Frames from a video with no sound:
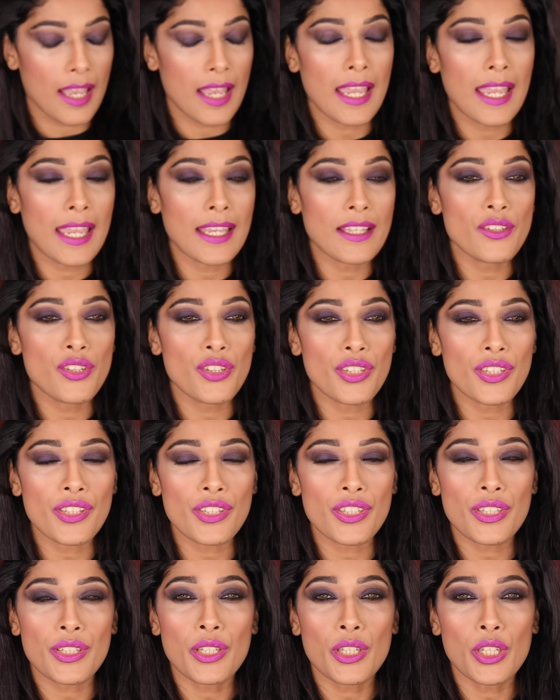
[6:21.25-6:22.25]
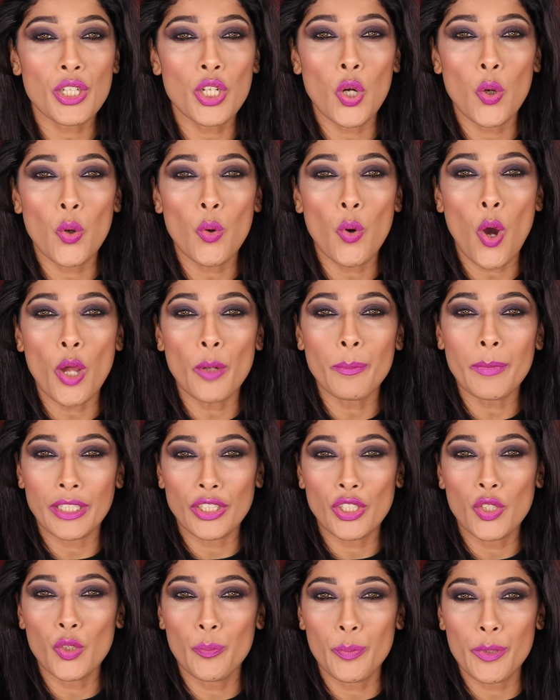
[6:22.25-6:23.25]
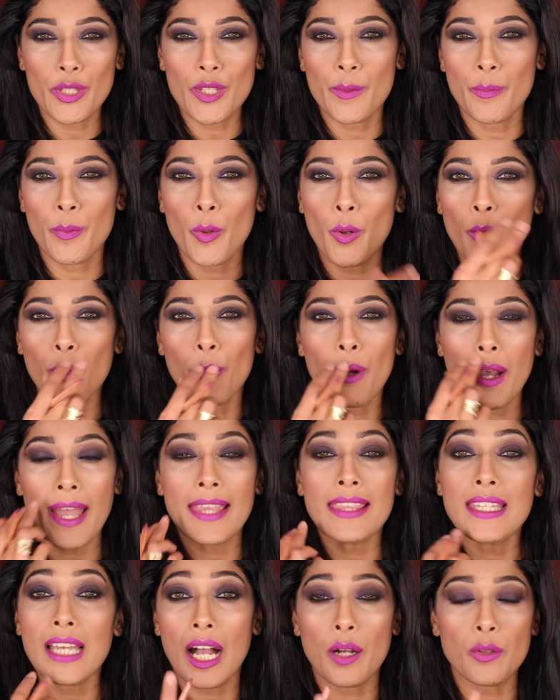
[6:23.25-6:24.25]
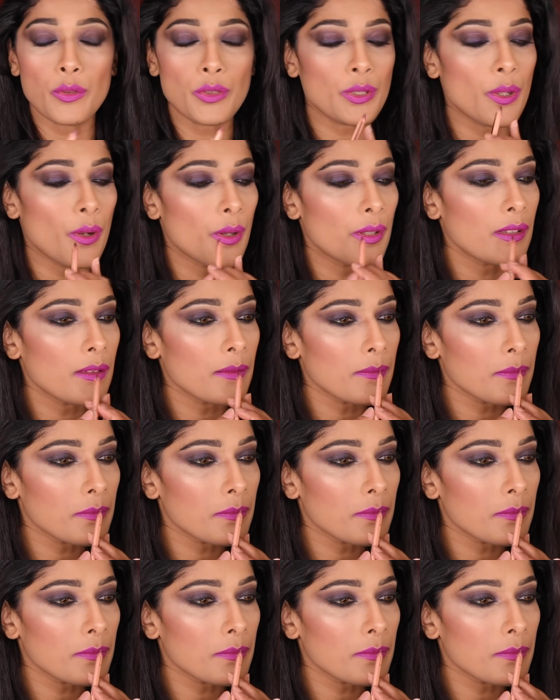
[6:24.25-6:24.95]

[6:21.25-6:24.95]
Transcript: and just go on my Cupid's bow and the outer corner.